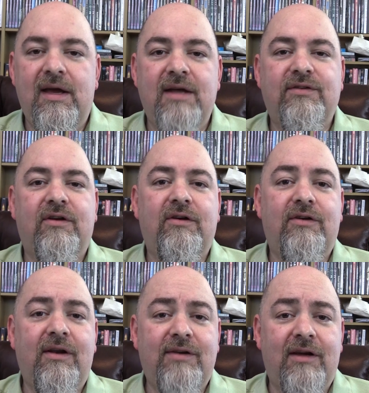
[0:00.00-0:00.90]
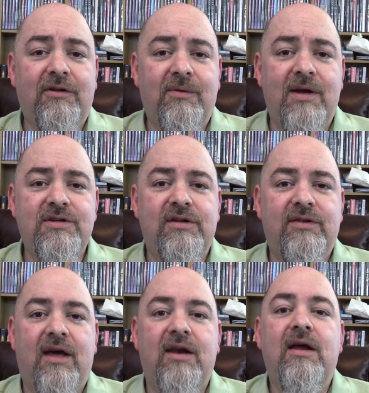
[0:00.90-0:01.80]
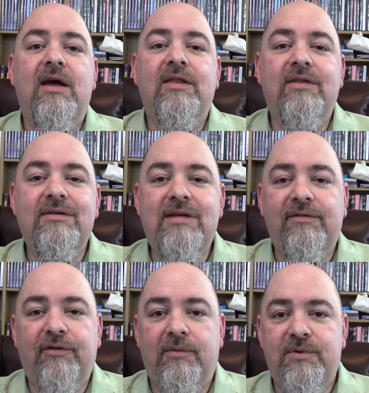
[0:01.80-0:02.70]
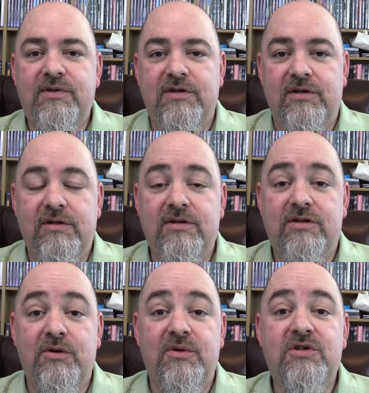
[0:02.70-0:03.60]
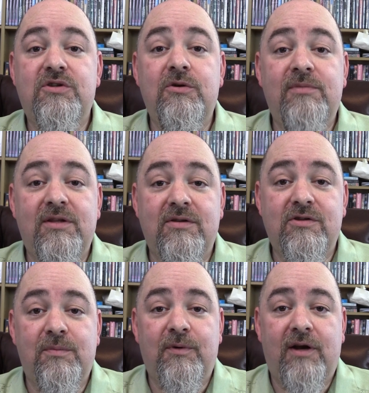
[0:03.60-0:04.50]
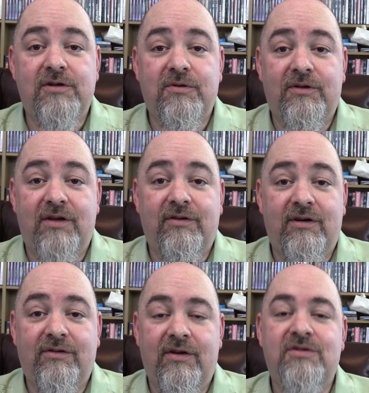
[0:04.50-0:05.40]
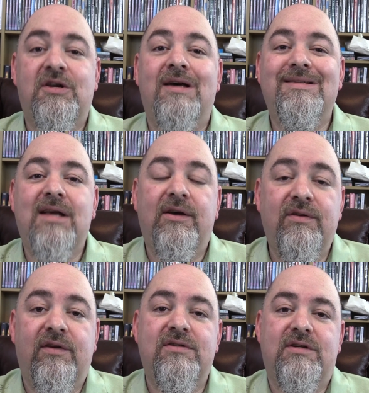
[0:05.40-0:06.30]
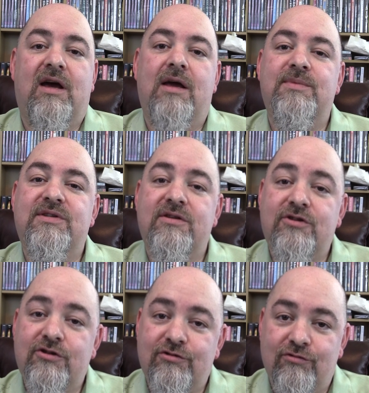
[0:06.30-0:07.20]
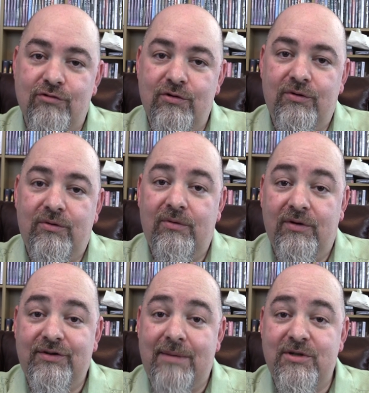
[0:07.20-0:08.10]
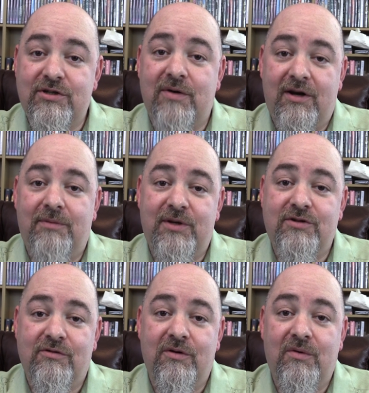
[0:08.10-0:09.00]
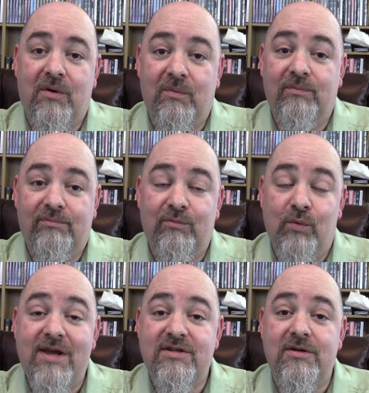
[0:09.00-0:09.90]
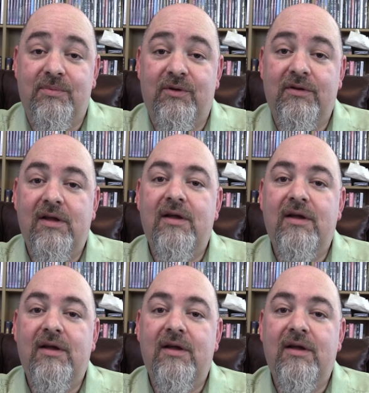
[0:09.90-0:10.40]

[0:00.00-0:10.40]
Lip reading: It's a declaration that the default position is to assume that the supernatural doesn't exist until such time as it's true, or demonstrated to be true, or reasonable